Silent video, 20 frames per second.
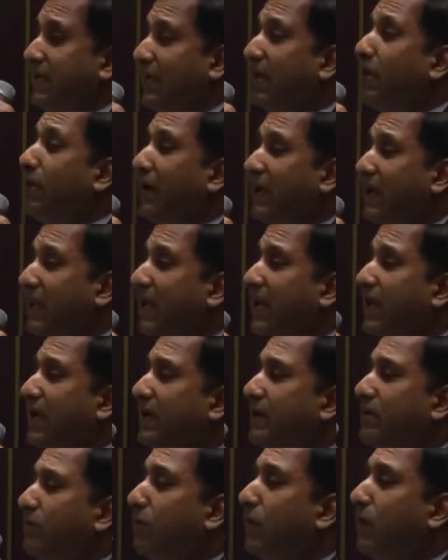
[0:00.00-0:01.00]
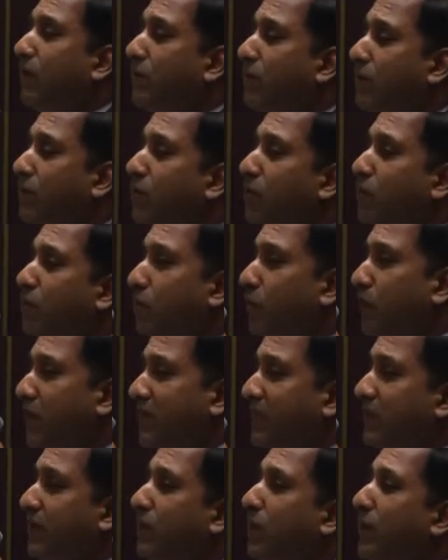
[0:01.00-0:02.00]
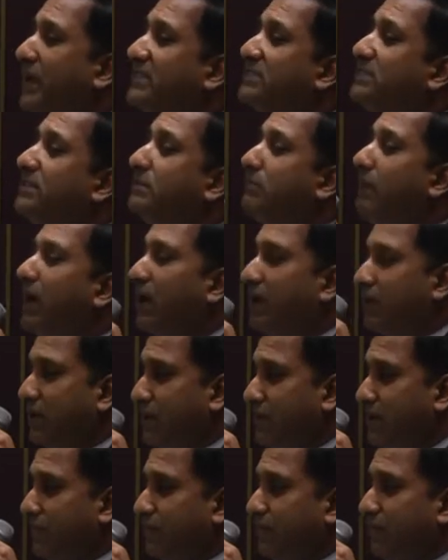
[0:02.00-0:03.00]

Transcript: and now I'll add one more with a question mark.